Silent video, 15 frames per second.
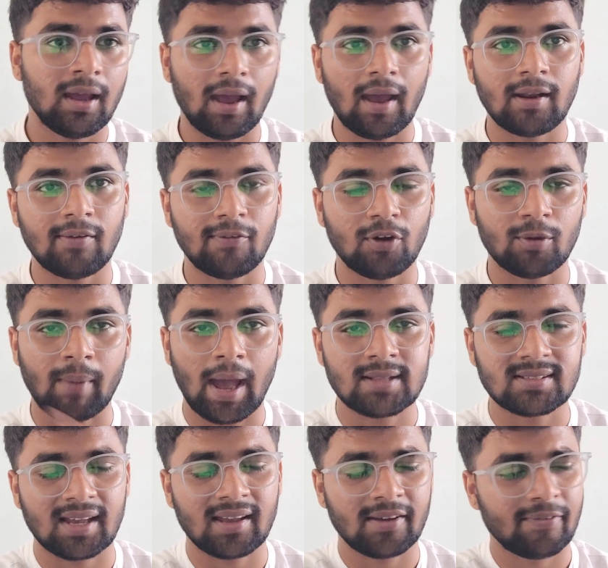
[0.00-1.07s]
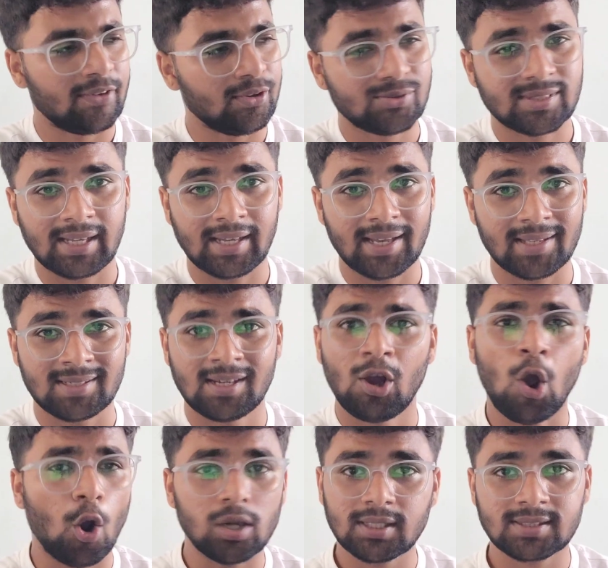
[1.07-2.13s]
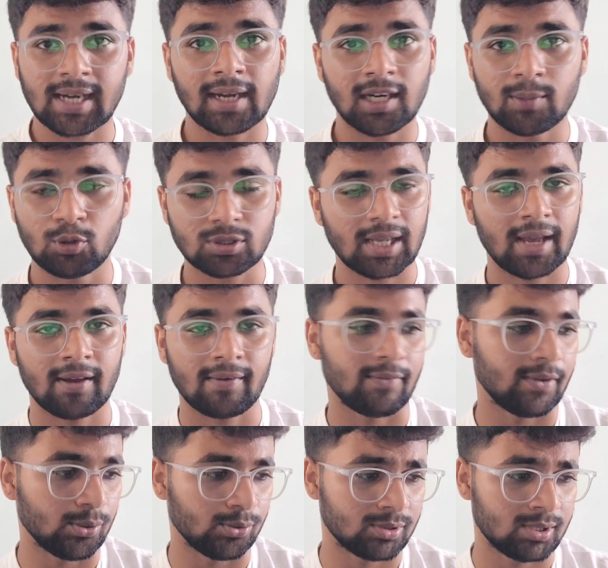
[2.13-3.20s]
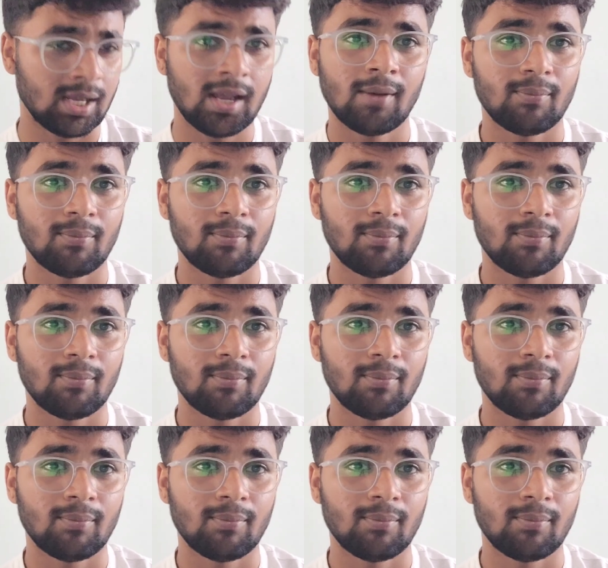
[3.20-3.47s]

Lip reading: And for maths, I have used Singage. All the standard books I have used.